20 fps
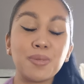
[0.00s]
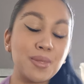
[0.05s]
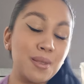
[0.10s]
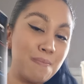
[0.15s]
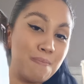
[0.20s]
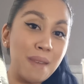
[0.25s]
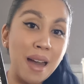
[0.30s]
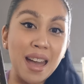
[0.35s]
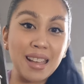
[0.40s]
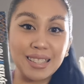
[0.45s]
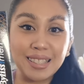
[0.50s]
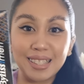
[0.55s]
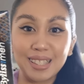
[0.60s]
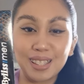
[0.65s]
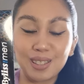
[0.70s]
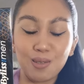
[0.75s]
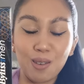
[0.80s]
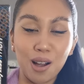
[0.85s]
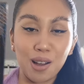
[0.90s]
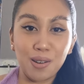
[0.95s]
the
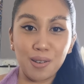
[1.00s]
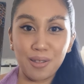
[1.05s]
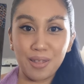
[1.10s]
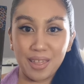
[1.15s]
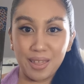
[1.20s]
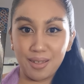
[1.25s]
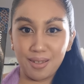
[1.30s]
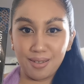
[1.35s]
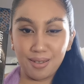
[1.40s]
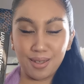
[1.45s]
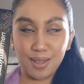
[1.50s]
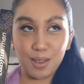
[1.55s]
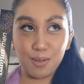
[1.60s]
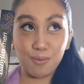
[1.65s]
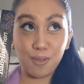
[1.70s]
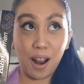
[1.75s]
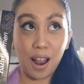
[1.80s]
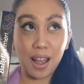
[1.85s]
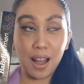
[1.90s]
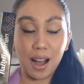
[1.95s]
men's one on the
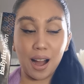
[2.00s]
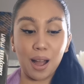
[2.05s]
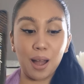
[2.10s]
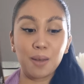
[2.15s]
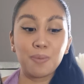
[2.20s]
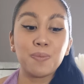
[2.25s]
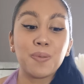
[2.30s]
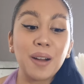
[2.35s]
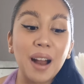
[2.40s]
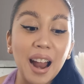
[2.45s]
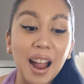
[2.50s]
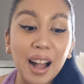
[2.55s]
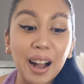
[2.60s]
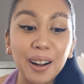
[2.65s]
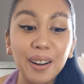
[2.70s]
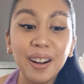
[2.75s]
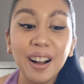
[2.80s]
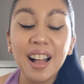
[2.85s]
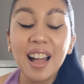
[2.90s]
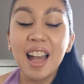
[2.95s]
right
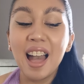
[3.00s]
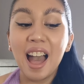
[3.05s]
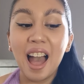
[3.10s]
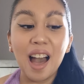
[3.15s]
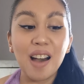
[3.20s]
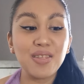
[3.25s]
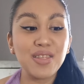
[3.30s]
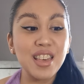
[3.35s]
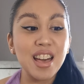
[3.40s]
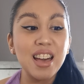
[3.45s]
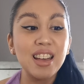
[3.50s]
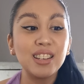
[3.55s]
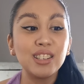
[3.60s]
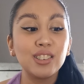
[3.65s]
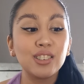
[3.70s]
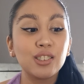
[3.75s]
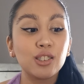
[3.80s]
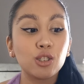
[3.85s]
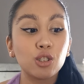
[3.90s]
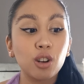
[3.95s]
eyebrow and
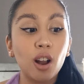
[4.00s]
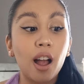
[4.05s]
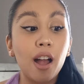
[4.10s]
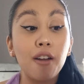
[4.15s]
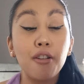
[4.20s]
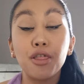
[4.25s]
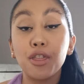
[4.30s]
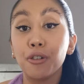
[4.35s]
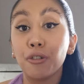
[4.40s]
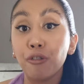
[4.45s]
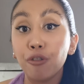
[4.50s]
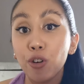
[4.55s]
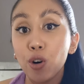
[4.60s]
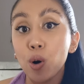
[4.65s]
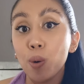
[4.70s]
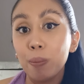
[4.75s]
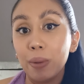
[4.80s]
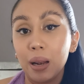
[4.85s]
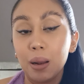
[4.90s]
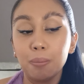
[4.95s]
then try the
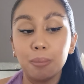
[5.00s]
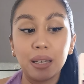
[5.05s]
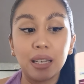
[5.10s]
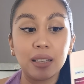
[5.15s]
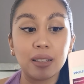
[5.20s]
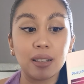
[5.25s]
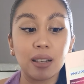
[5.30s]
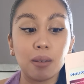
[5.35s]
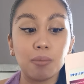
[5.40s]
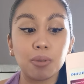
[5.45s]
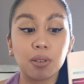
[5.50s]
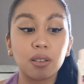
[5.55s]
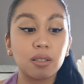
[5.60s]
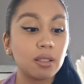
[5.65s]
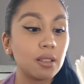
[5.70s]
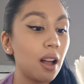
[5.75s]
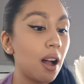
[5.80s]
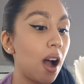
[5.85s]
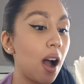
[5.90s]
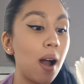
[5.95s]
4 millimeter,
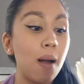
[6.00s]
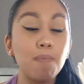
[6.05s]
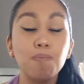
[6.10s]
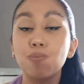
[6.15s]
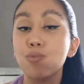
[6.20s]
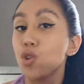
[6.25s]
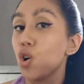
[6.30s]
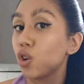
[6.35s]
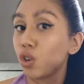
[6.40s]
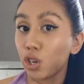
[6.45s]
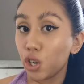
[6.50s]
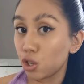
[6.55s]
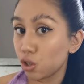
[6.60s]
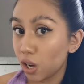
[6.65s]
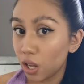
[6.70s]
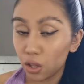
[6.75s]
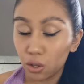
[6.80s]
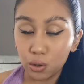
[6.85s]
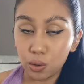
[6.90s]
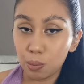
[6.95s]
because I'm not going to
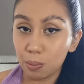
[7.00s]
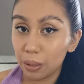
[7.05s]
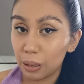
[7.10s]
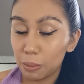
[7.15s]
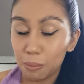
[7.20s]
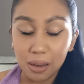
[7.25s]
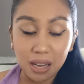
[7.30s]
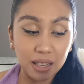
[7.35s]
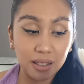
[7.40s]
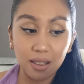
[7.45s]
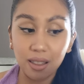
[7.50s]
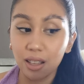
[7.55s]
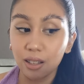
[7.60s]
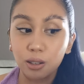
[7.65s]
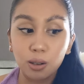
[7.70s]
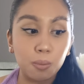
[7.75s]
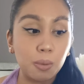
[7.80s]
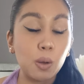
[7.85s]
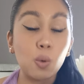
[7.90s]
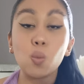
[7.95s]
try the 2 millimeter. That's going to